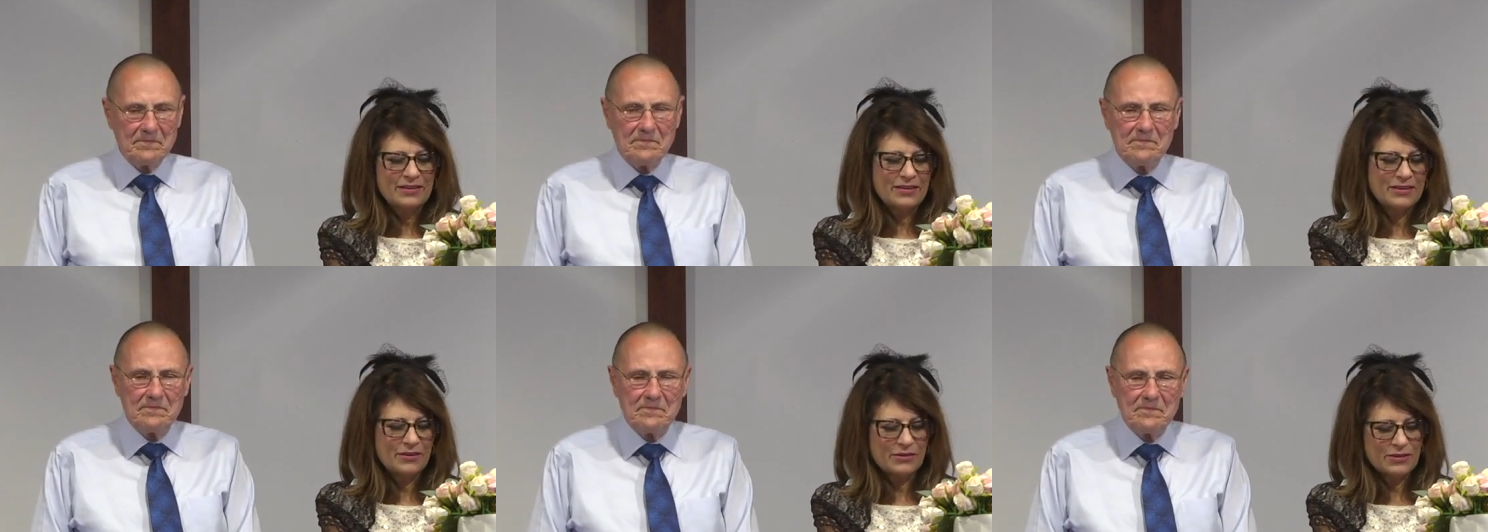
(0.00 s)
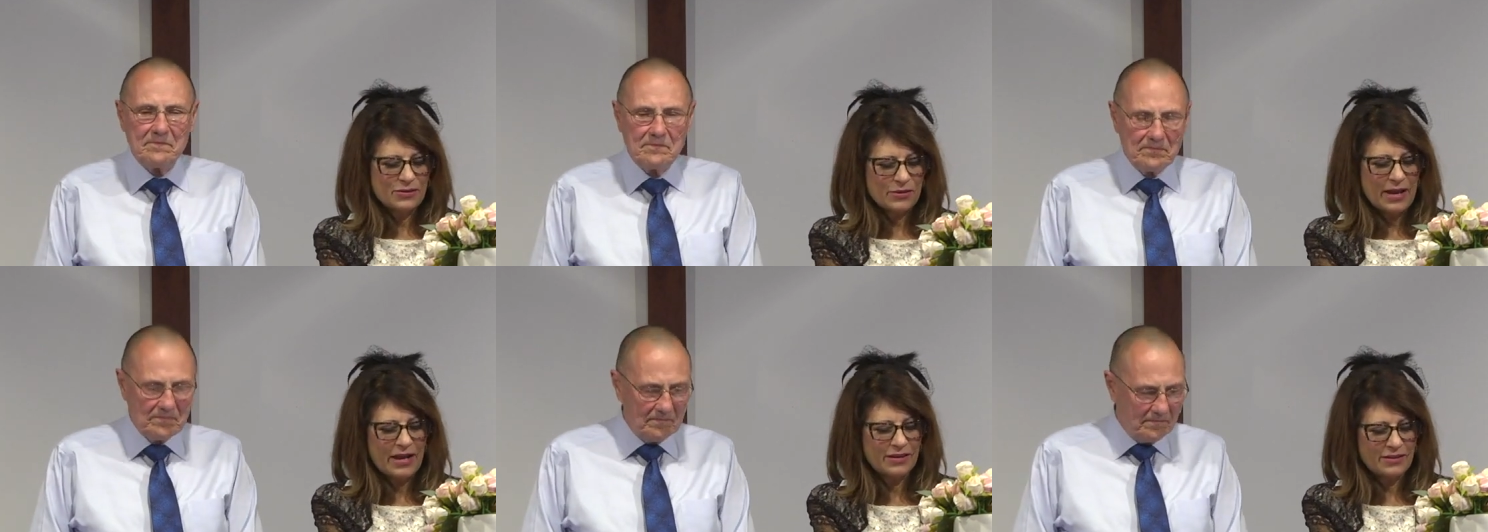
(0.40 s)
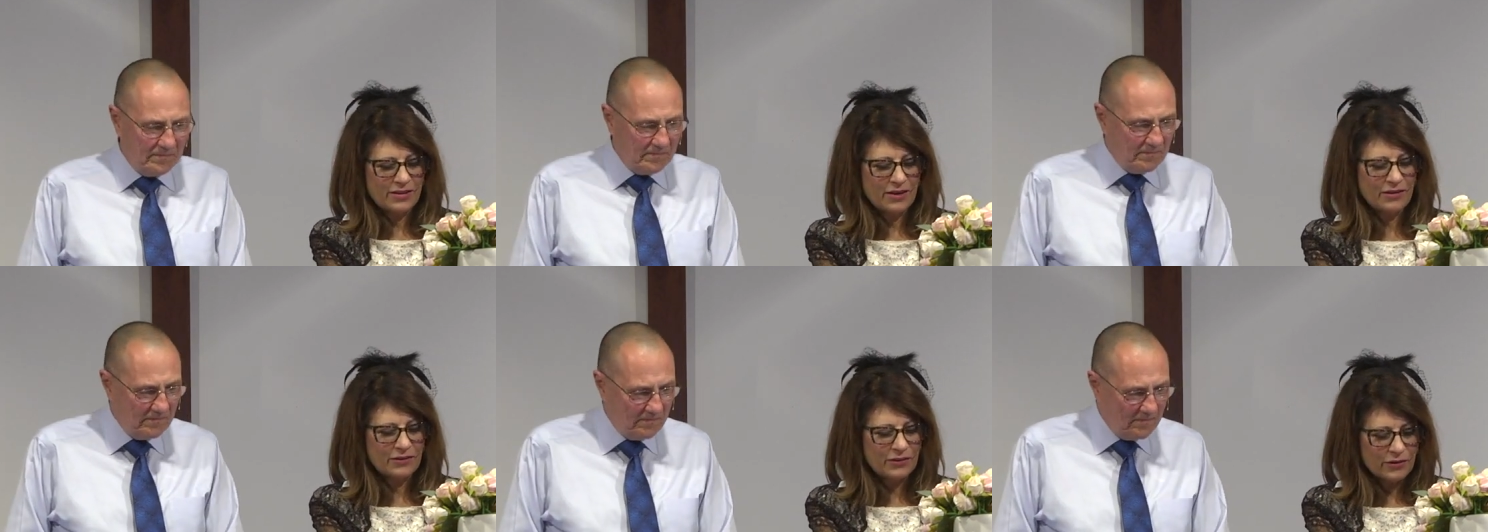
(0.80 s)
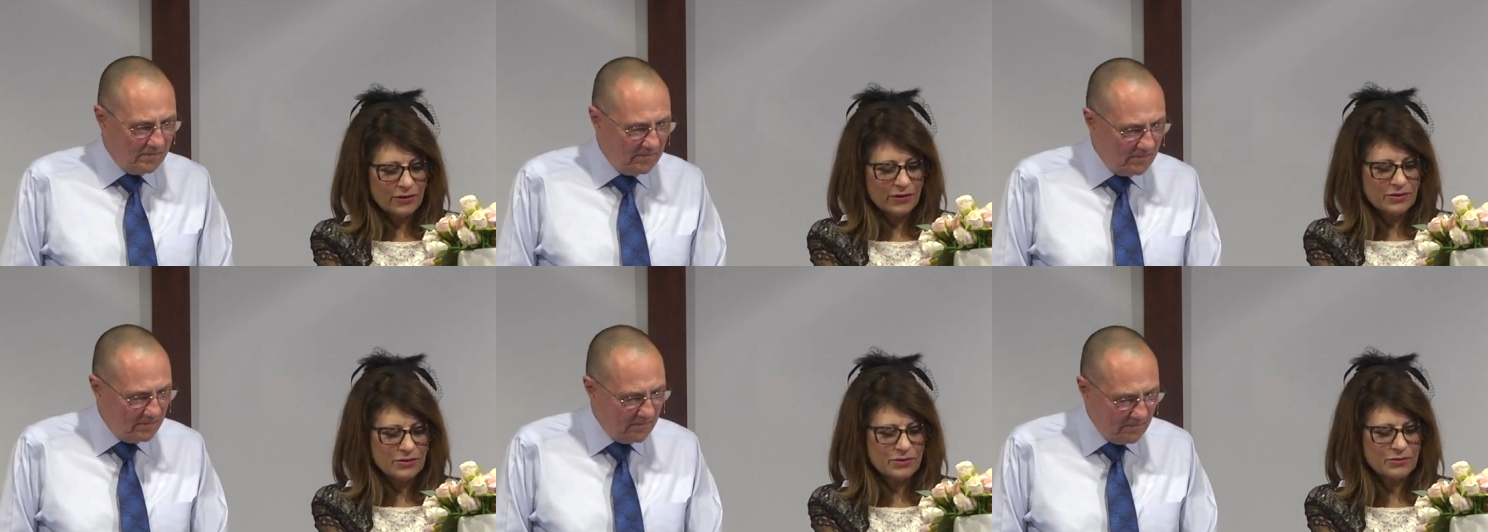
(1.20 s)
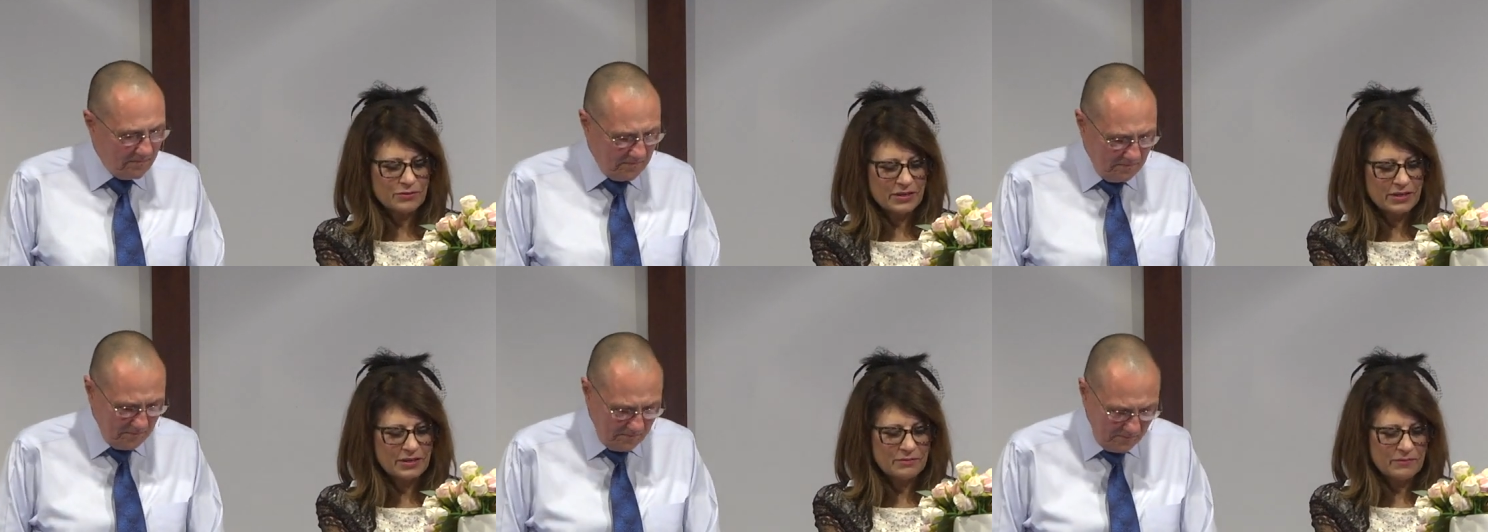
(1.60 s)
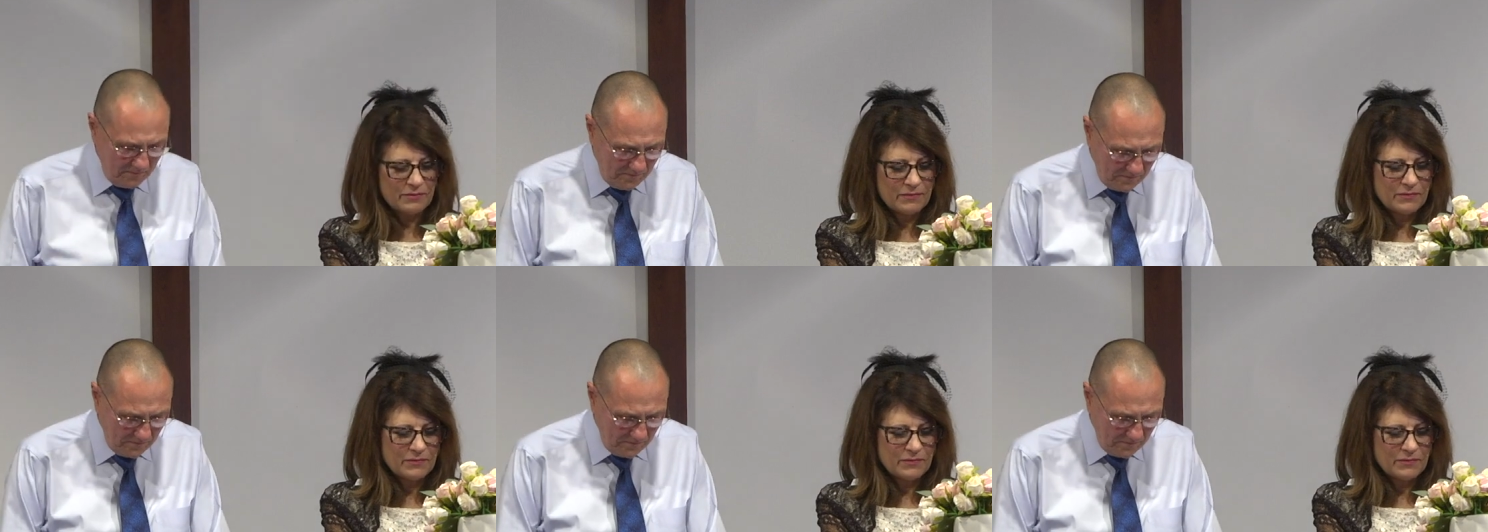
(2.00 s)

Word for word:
Speaker 1: you know, attract young girls who need